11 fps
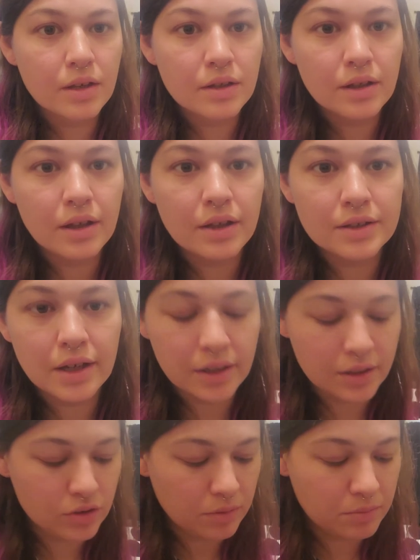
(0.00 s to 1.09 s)
Like
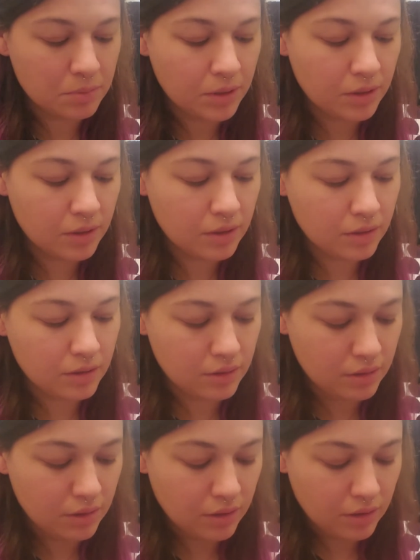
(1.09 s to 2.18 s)
anxiety dreams about it.
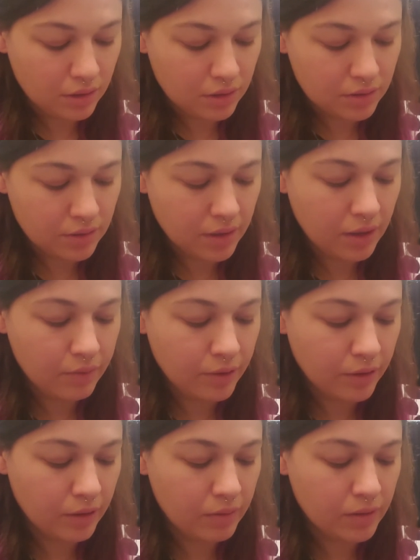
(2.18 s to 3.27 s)
So I got to
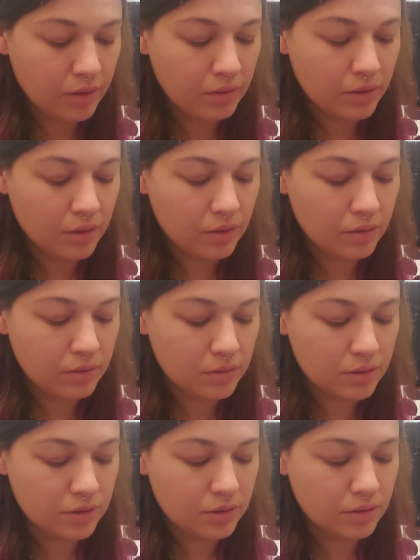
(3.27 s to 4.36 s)
figure out what to do with
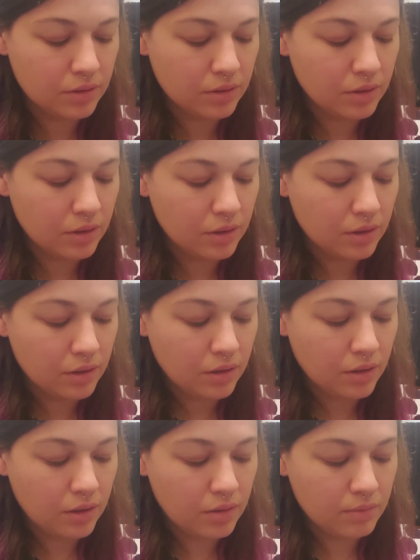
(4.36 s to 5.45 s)
those.
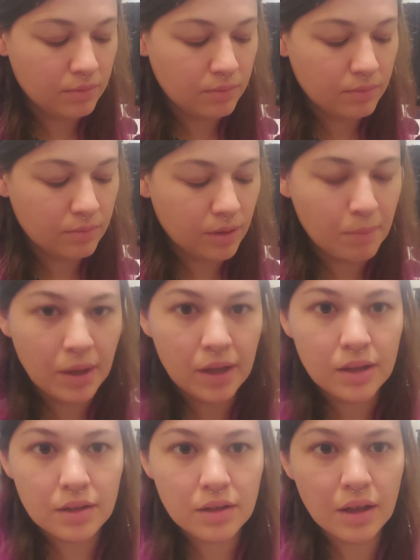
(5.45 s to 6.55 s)
Um, I
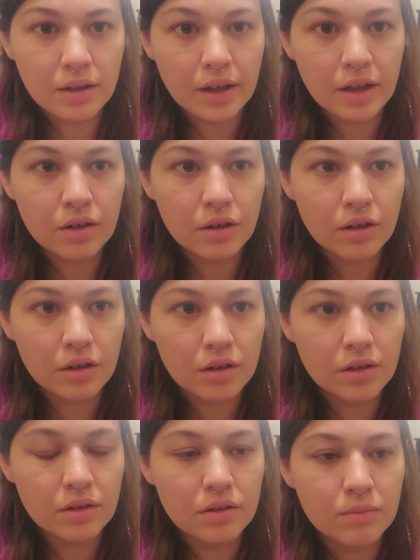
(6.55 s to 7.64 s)
might get like an urn
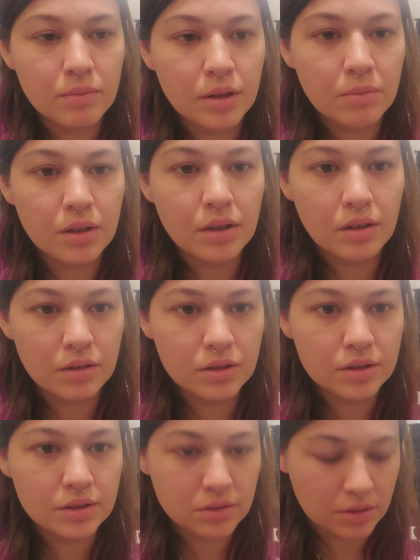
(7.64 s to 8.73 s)
and put them in there and
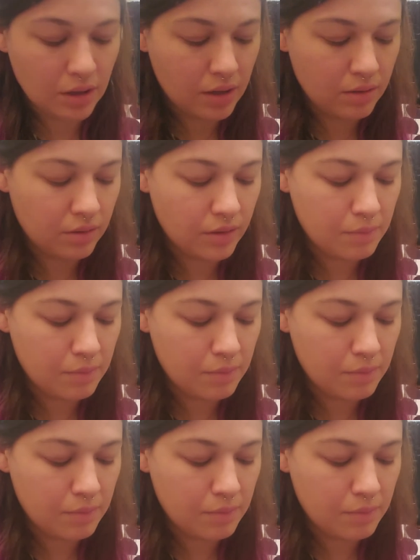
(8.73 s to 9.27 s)
just I don't know.